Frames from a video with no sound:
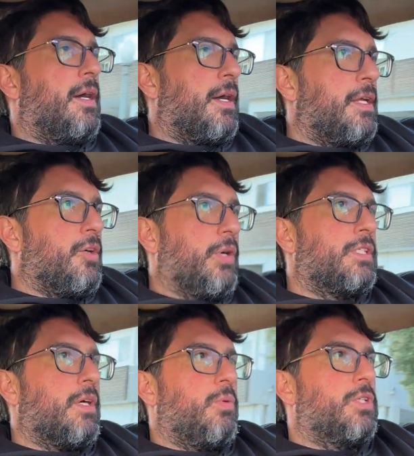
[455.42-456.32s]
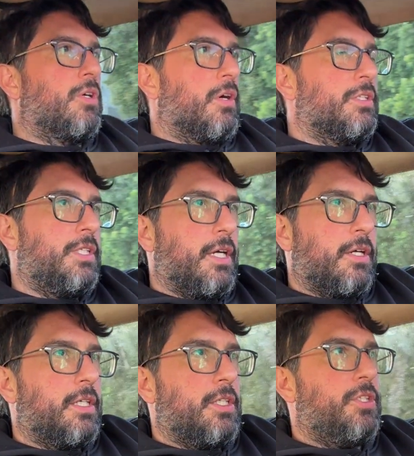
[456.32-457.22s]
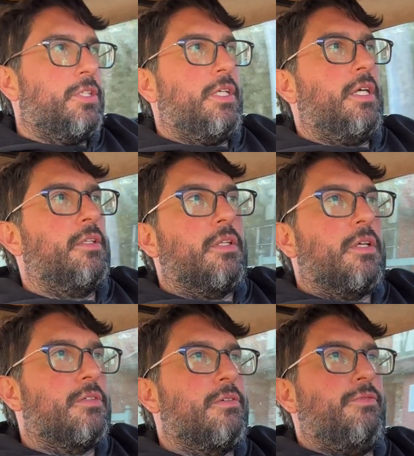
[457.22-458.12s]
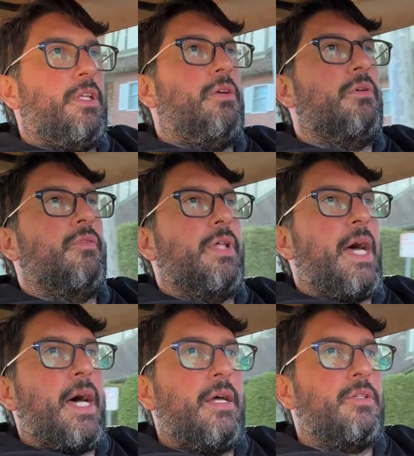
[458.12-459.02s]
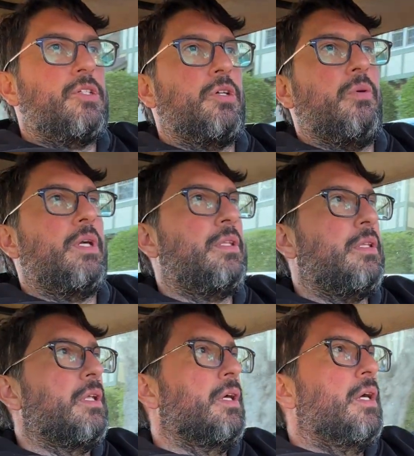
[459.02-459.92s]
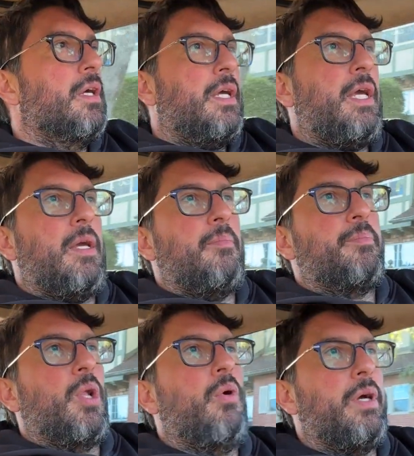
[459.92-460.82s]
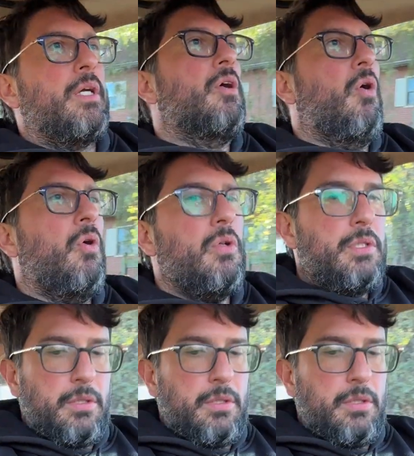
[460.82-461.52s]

I know I said we charged the air conditioning. There's a video of that showing it blowing cold.